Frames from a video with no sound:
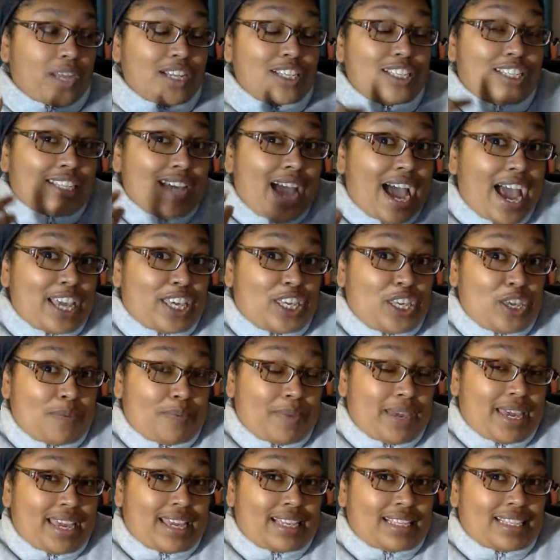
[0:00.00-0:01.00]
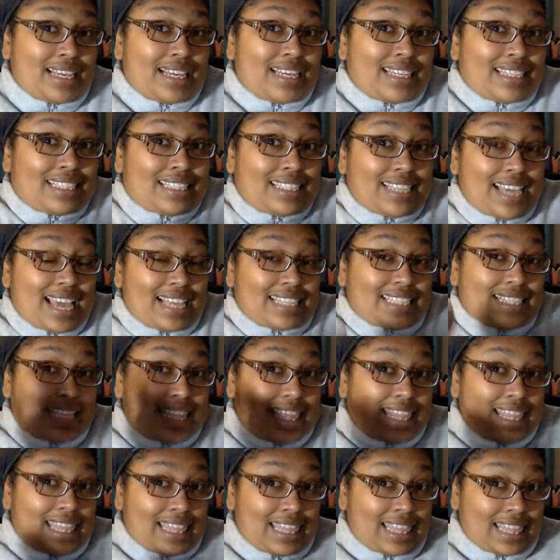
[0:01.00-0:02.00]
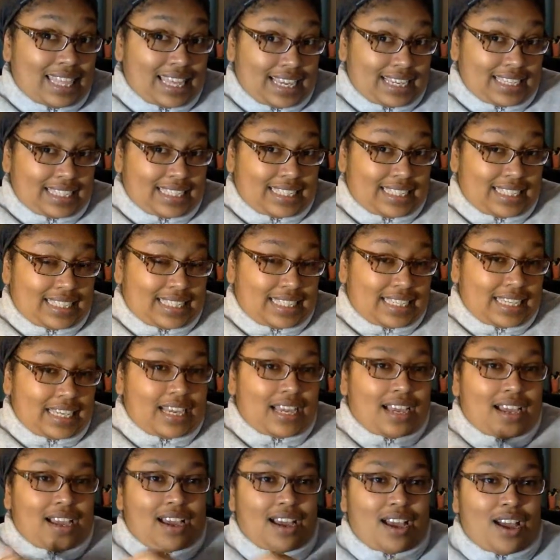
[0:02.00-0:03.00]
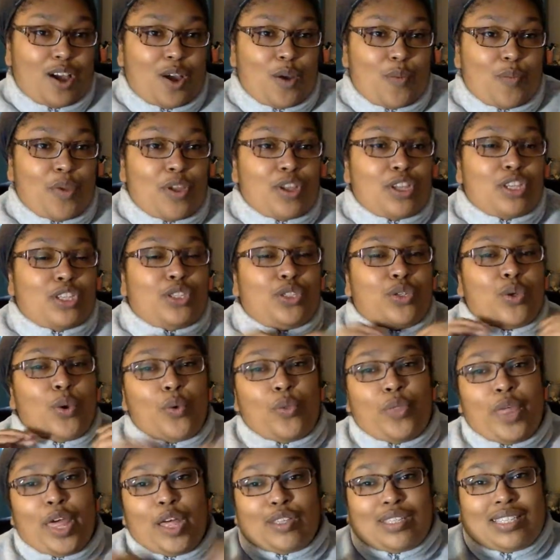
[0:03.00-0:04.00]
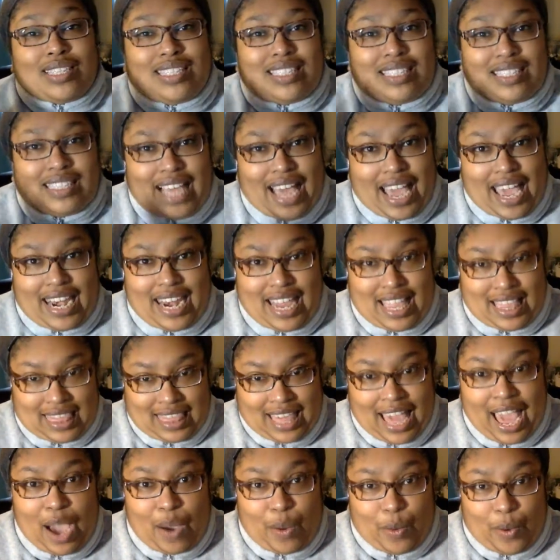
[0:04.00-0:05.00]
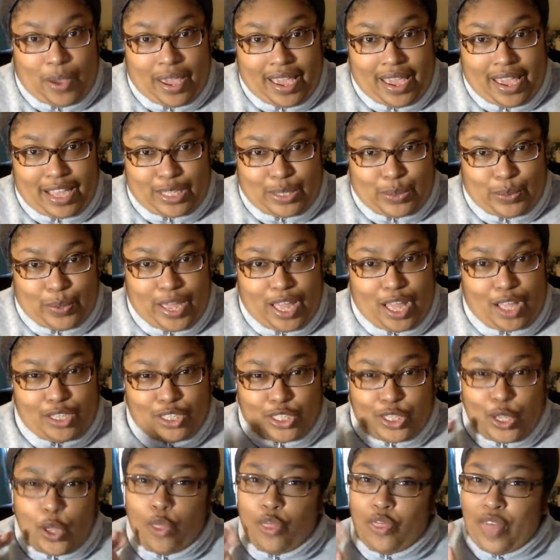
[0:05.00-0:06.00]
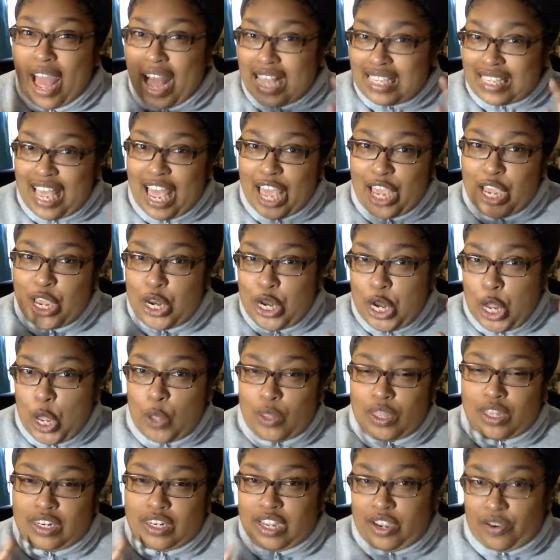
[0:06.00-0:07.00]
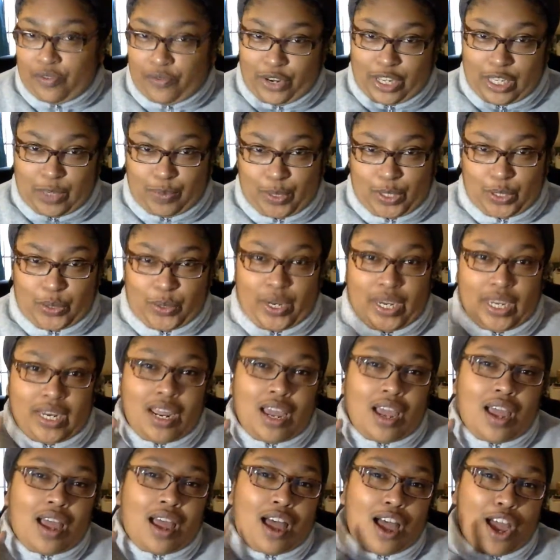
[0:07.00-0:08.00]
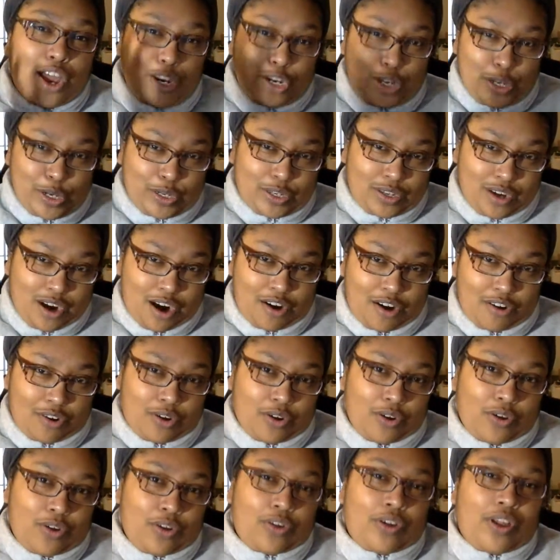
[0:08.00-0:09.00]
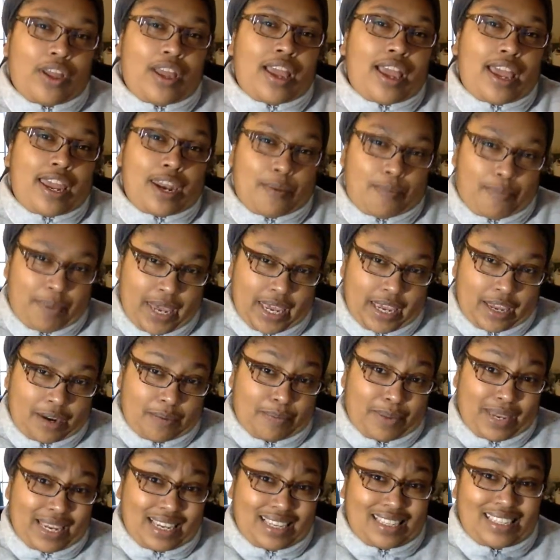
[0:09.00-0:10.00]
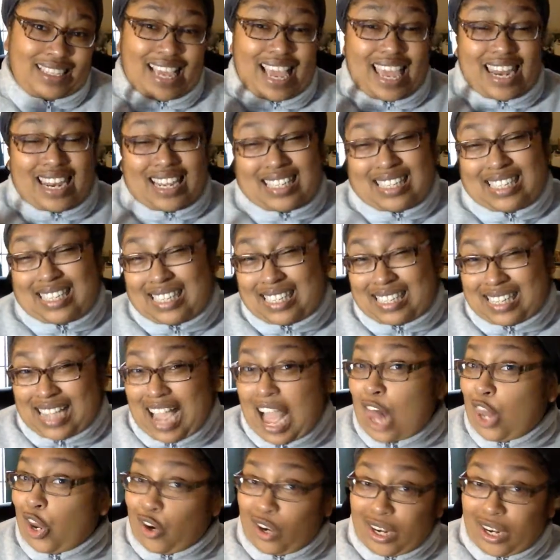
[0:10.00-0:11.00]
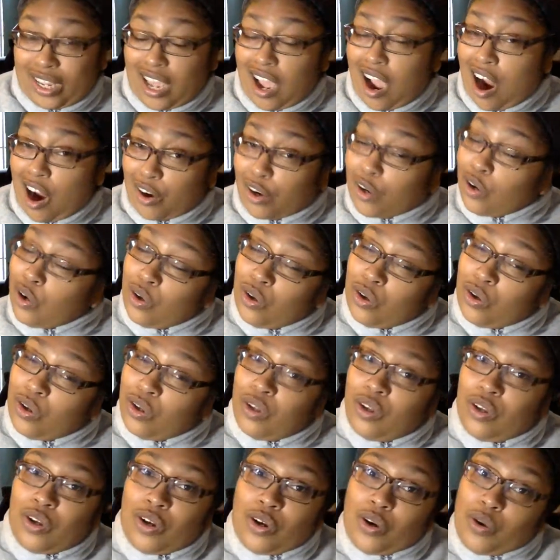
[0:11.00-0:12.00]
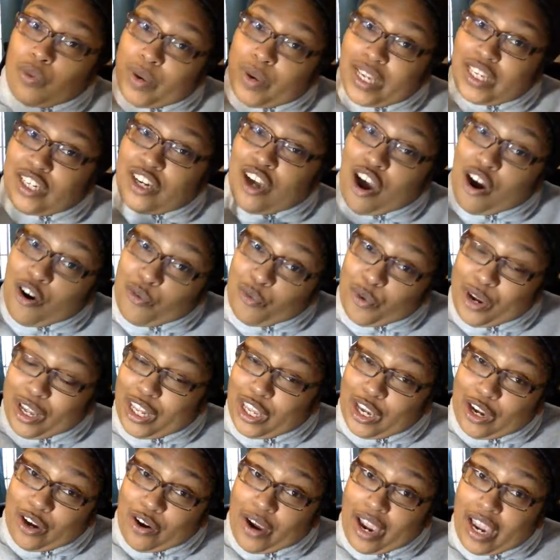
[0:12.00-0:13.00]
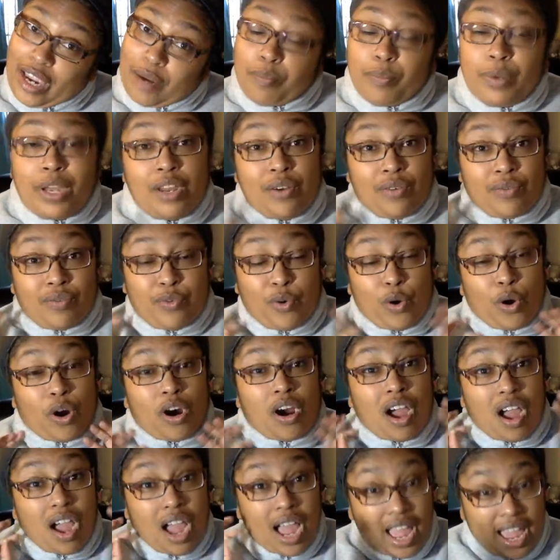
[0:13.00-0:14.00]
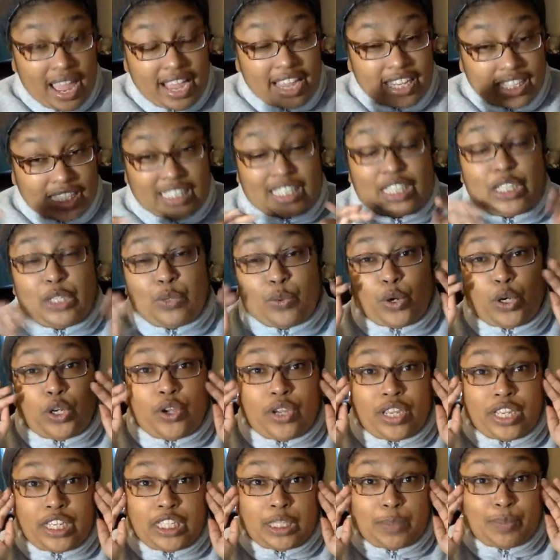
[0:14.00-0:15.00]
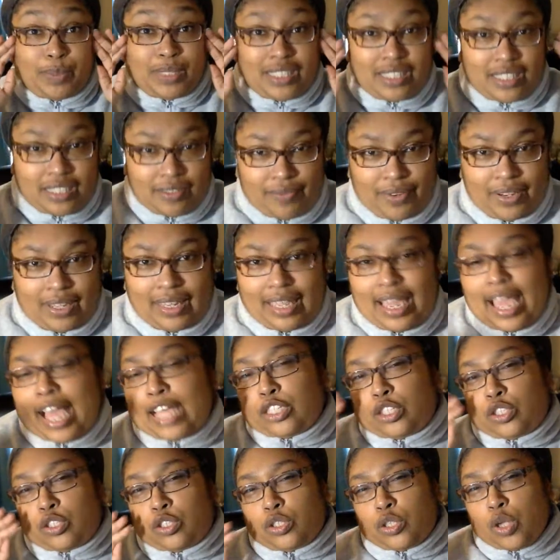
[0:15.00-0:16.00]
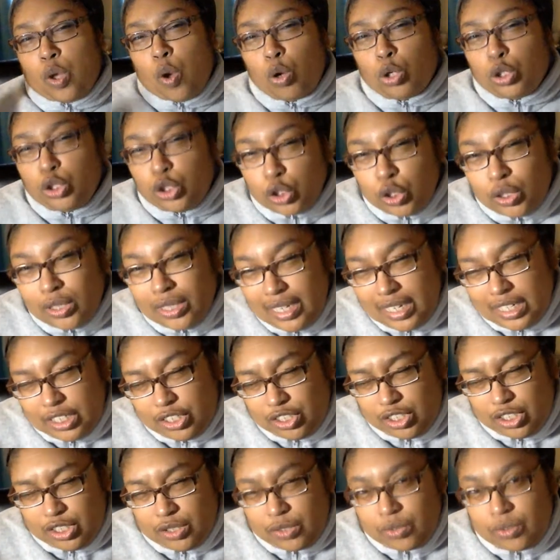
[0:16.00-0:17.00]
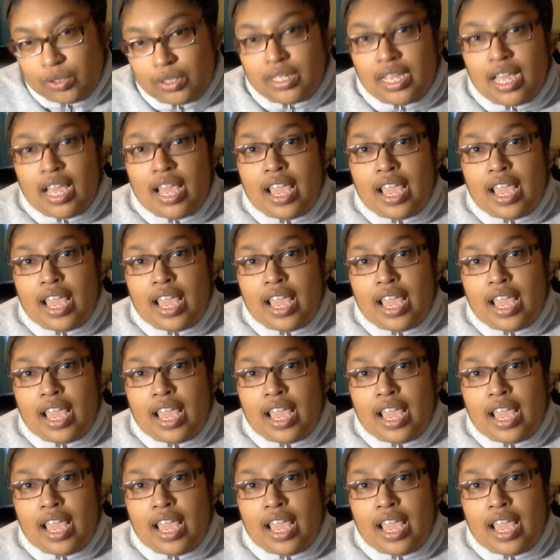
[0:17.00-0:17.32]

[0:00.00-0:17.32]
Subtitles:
document says this. So they'll cite it that way as well. So that's how you know the difference between a news article, an opinion piece, and a scholarly article, which are really great. But for us, since we're looking specifically at social issues